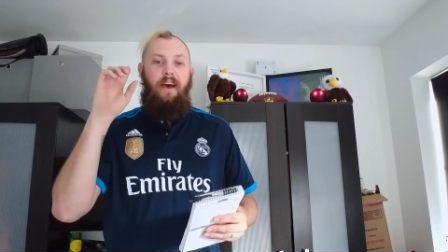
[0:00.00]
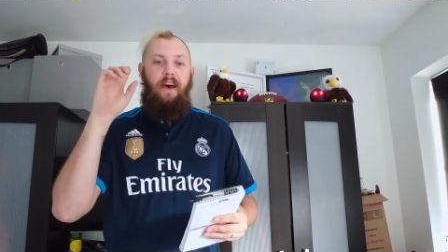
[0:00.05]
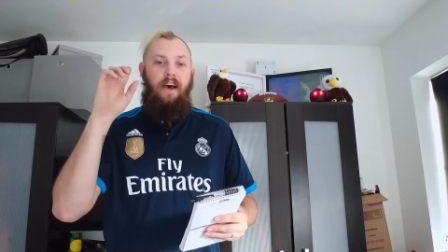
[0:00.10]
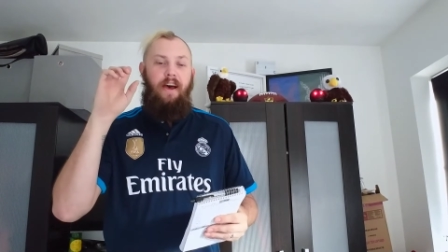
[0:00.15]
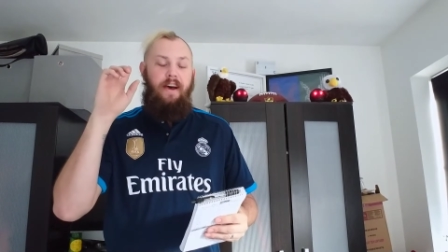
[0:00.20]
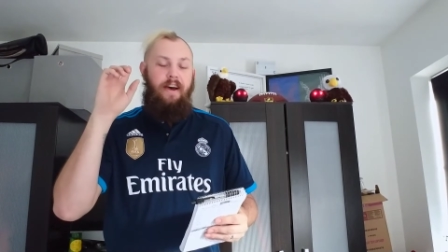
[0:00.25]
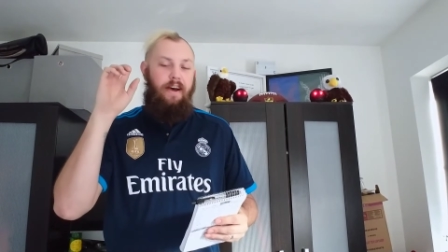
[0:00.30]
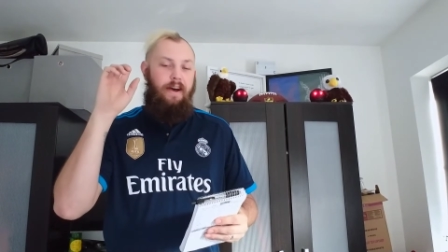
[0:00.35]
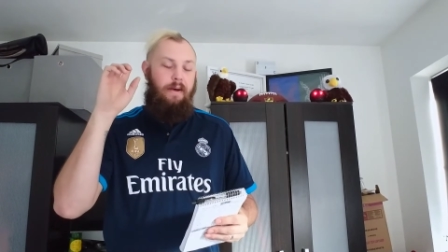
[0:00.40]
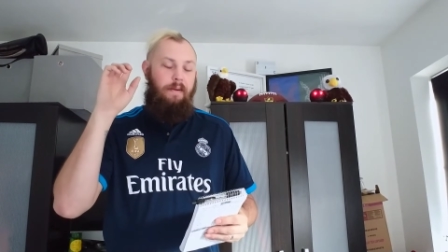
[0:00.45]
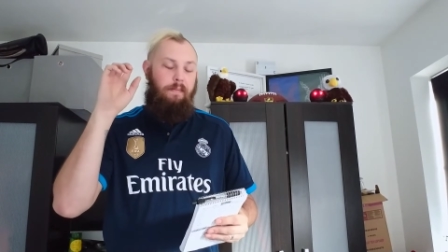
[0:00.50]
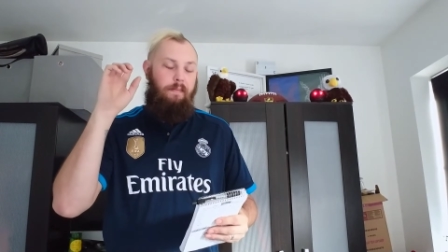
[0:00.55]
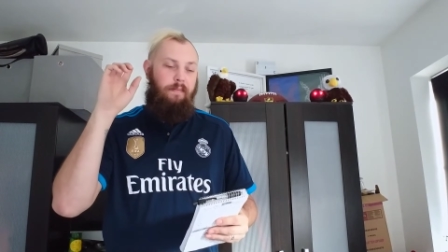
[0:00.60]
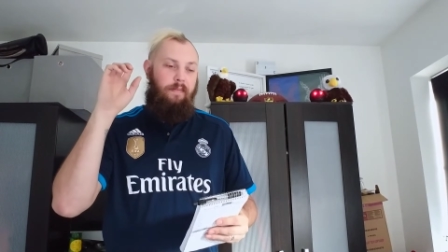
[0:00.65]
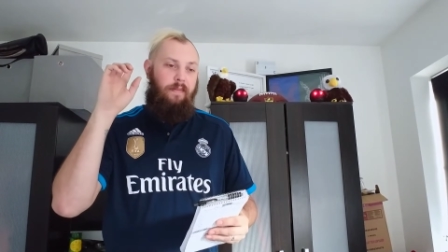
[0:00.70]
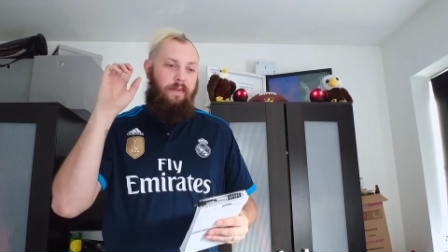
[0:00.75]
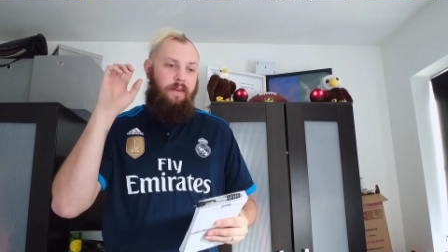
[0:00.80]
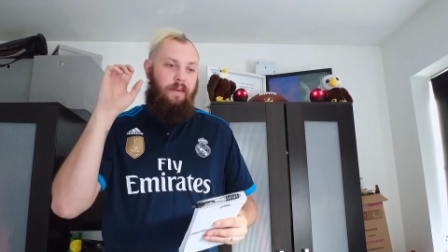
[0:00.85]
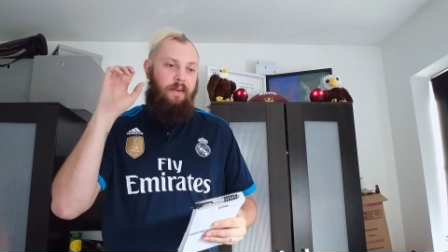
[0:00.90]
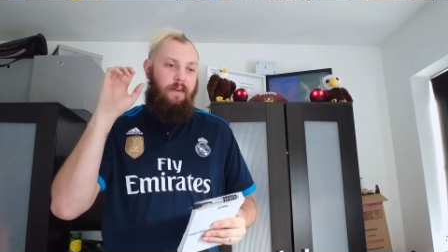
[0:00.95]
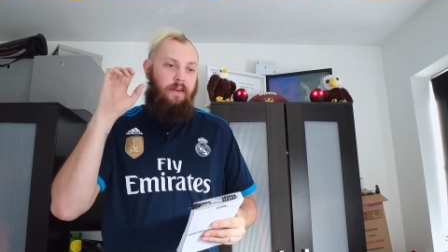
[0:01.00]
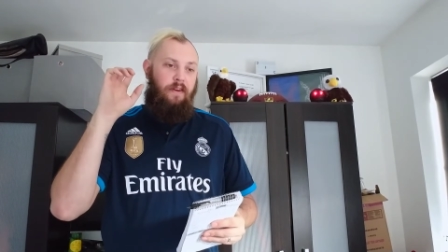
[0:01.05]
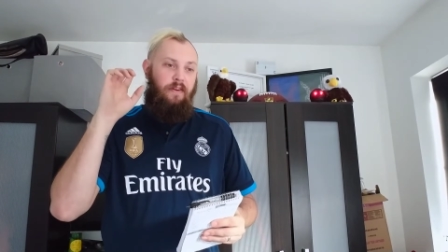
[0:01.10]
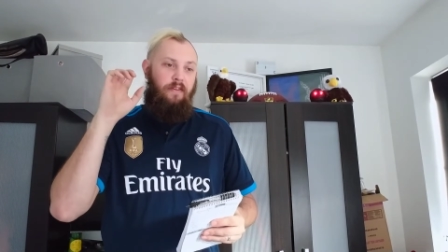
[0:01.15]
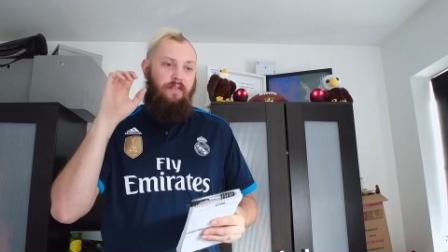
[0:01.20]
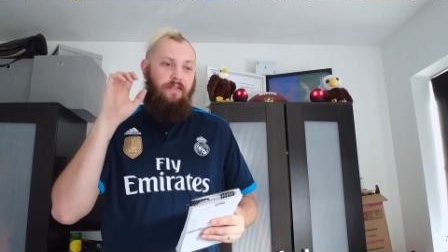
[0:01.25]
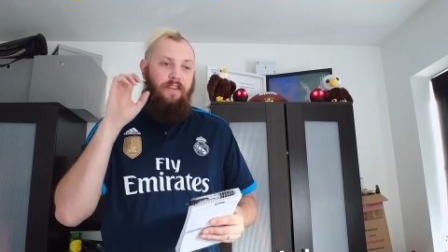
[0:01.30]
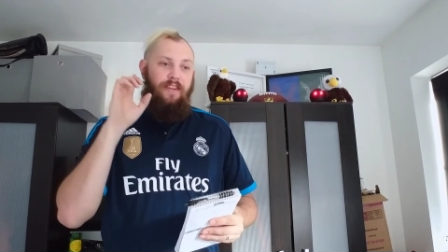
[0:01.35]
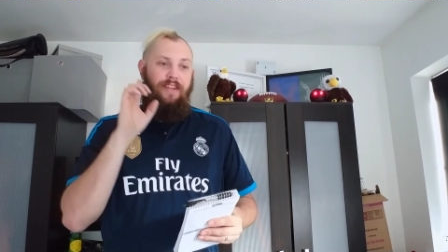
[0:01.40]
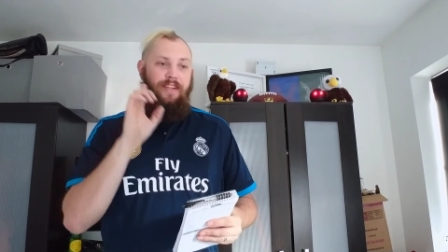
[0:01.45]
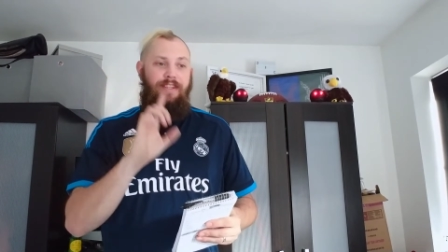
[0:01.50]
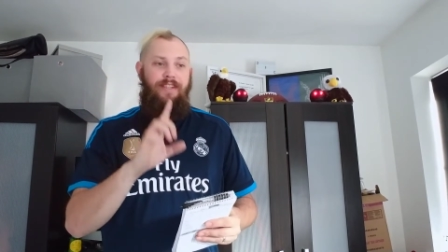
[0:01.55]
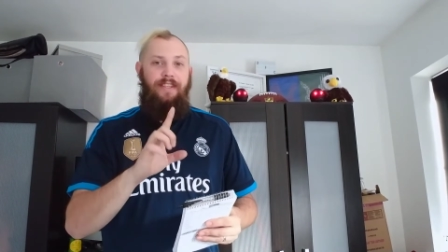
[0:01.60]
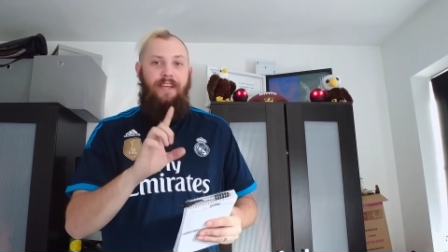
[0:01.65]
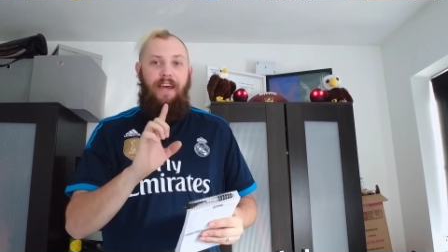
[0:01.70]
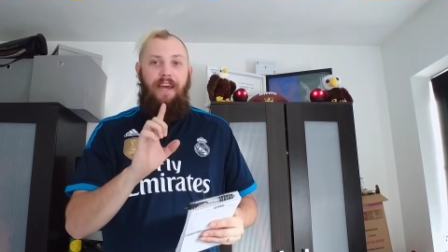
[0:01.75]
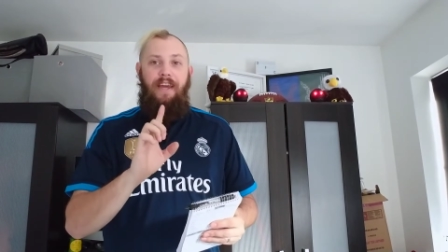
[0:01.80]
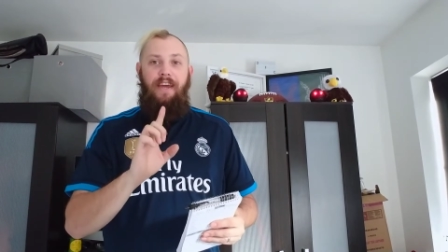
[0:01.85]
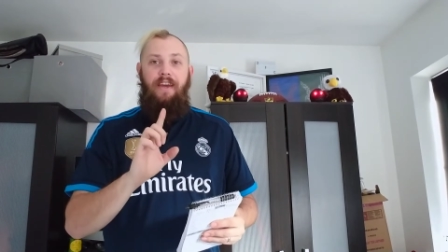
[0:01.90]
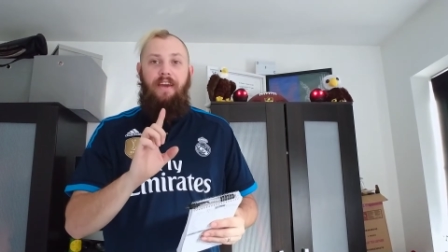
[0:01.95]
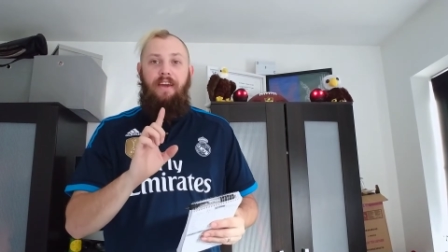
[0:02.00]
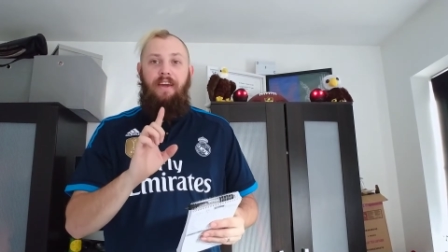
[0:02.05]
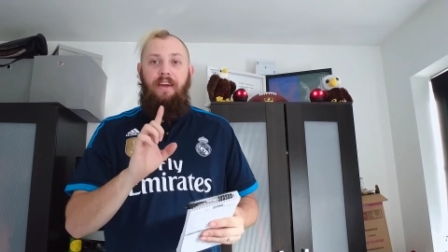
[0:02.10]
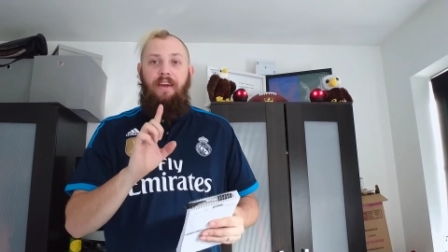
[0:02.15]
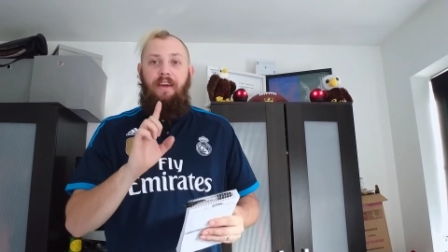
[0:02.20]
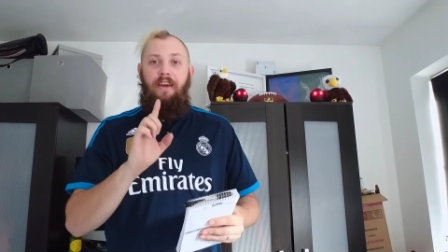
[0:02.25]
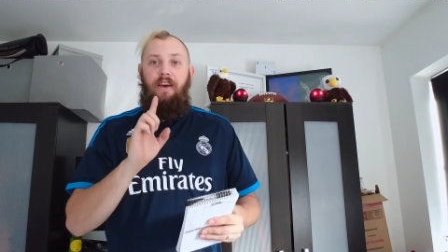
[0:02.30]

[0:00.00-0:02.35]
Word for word: Um, for the sake